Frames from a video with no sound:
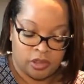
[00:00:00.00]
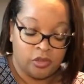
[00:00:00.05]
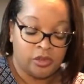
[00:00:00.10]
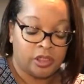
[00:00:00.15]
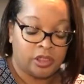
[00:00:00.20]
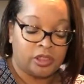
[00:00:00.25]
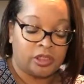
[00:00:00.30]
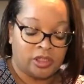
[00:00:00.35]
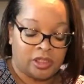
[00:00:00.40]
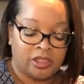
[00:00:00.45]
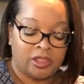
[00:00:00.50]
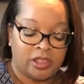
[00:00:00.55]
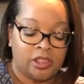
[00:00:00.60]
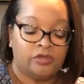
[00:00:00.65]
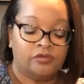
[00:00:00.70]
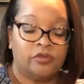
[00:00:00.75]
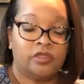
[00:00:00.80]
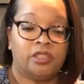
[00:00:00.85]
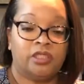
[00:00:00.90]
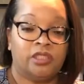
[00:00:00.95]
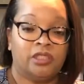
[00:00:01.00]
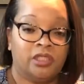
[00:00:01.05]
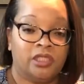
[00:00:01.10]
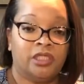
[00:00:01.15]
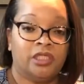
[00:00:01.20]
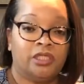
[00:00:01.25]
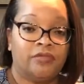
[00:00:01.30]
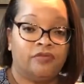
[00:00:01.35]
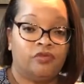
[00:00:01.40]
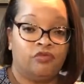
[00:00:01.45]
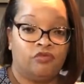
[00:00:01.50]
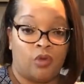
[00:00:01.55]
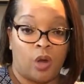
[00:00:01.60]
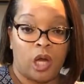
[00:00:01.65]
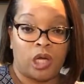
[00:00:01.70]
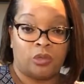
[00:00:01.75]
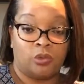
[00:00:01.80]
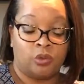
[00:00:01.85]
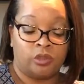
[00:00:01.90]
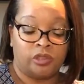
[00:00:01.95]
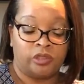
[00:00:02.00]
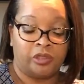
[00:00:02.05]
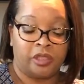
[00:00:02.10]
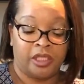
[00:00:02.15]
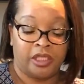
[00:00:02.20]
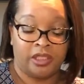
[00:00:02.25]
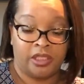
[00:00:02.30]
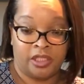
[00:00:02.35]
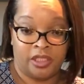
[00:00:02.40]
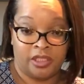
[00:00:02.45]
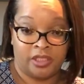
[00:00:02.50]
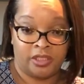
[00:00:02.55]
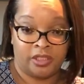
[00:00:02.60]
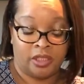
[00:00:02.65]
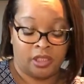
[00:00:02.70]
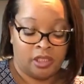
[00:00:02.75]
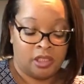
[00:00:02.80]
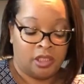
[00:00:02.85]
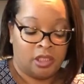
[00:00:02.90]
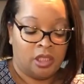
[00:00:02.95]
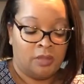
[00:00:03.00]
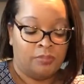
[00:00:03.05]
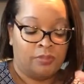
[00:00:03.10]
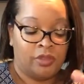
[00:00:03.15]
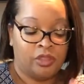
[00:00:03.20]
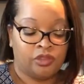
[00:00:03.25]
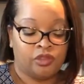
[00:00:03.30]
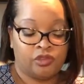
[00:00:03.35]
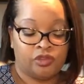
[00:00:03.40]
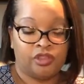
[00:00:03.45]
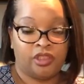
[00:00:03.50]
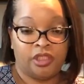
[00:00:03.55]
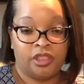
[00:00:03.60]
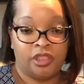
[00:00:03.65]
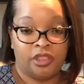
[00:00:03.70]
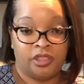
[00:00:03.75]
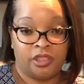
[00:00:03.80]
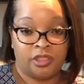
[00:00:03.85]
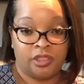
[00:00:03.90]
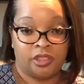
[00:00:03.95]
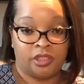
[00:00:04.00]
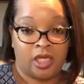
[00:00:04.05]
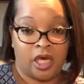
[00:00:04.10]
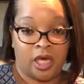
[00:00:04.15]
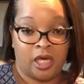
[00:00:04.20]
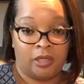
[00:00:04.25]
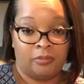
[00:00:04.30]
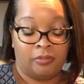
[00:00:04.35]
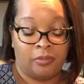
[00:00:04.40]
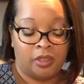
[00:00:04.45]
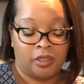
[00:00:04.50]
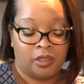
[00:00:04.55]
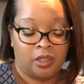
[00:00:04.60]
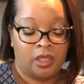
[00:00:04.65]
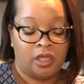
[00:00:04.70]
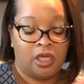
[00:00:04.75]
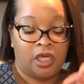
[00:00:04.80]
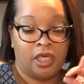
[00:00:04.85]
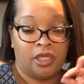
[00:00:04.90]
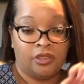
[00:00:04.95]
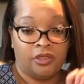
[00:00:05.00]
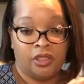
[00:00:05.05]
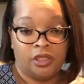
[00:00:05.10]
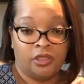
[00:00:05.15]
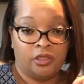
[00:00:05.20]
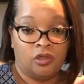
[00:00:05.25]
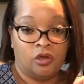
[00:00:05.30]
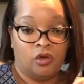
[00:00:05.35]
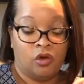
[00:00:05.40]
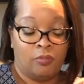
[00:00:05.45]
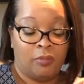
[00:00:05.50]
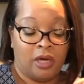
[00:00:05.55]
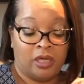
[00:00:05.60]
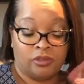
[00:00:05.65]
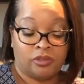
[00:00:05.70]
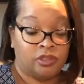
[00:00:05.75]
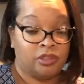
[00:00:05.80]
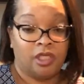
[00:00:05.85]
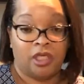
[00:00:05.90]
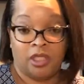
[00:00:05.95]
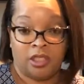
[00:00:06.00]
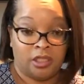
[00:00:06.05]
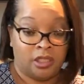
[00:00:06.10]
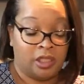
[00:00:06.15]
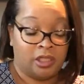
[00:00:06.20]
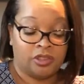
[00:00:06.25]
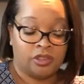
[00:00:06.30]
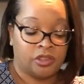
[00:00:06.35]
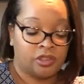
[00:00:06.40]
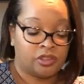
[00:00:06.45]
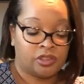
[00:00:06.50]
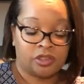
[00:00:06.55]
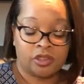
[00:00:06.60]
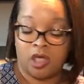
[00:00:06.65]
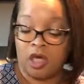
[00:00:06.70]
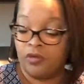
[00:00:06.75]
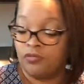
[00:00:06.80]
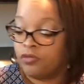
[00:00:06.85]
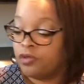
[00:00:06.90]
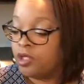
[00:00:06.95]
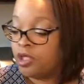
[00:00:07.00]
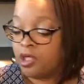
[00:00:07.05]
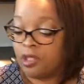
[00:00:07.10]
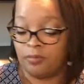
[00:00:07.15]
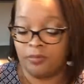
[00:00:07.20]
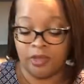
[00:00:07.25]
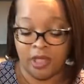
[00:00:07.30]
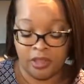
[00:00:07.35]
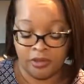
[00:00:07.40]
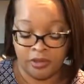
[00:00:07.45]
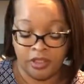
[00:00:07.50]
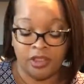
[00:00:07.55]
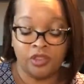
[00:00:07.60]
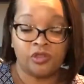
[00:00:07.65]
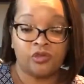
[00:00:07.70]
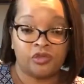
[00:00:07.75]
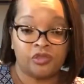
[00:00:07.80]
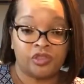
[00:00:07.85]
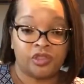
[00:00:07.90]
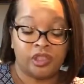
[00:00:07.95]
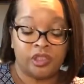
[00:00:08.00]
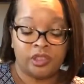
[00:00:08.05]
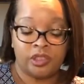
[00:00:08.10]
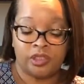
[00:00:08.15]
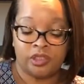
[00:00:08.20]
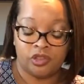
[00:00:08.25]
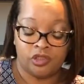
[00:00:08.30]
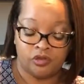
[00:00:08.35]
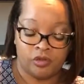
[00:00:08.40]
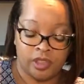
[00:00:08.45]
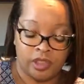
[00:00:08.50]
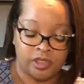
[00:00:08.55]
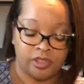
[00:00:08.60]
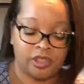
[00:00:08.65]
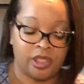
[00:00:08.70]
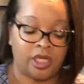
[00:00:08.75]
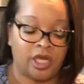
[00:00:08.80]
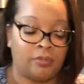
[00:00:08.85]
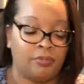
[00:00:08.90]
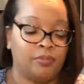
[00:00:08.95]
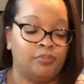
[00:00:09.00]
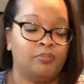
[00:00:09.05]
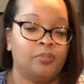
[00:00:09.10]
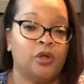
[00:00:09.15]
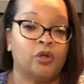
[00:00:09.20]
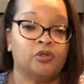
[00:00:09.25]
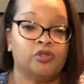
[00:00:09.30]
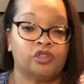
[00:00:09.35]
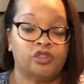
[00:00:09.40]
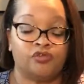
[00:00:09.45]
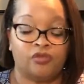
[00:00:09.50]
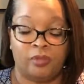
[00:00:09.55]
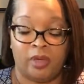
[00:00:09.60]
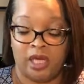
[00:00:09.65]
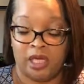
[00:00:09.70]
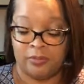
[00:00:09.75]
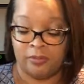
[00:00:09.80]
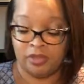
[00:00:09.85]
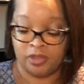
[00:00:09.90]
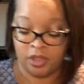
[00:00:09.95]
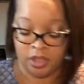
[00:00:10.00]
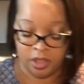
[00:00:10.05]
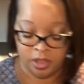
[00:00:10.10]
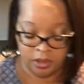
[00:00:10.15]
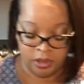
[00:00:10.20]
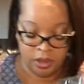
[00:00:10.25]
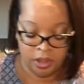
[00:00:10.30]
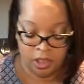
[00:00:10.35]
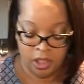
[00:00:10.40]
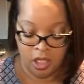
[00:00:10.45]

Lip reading: can literally leave the Rockwool in this, put your seeds in the top, and then go about your day and just cover it up. Now these are seedling trays that I purchased from Amazon.